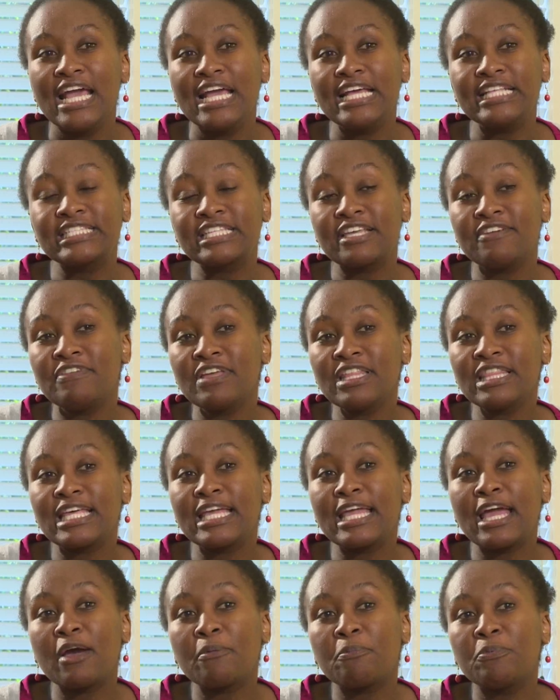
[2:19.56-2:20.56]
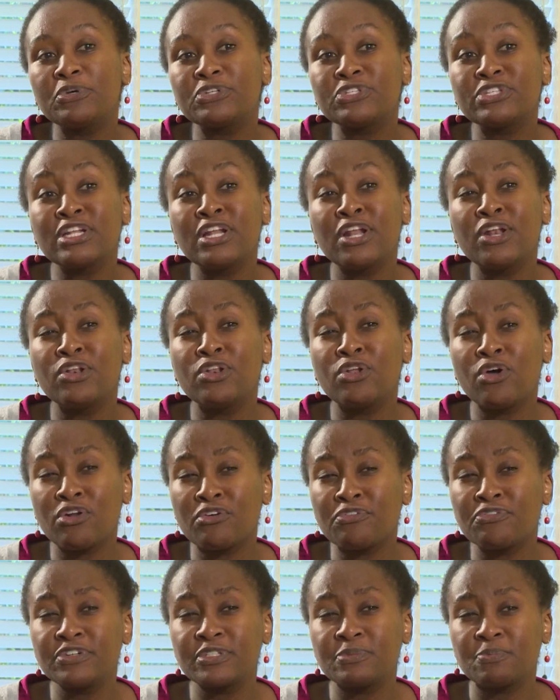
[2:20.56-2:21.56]
it's giving the young person a lot
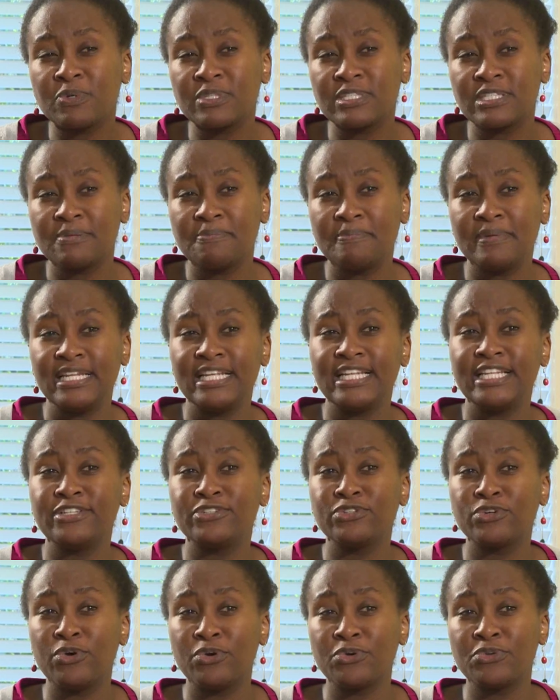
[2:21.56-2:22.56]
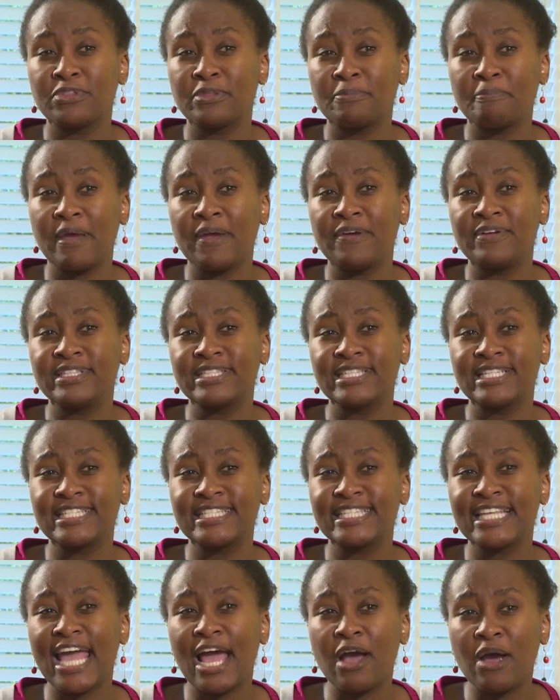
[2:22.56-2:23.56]
of responsibility to go to the parents and
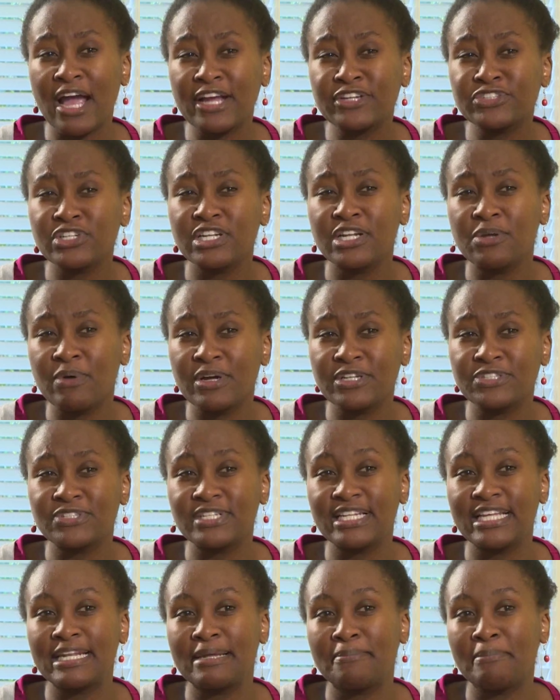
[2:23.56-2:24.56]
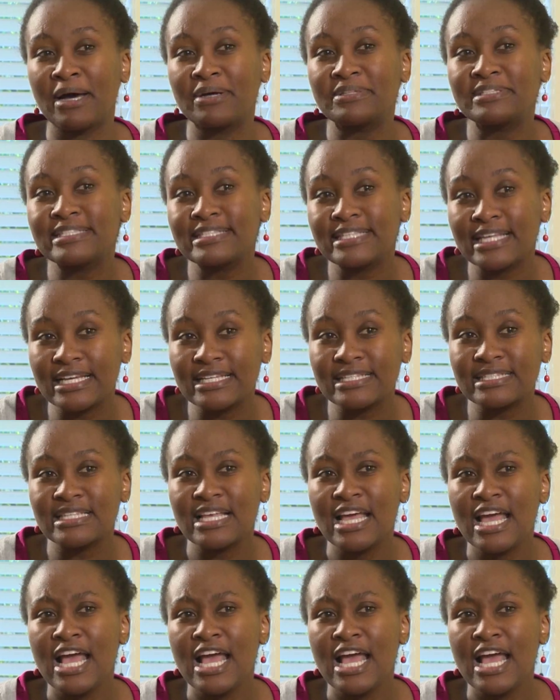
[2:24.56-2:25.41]
say, I actually want to learn about sex.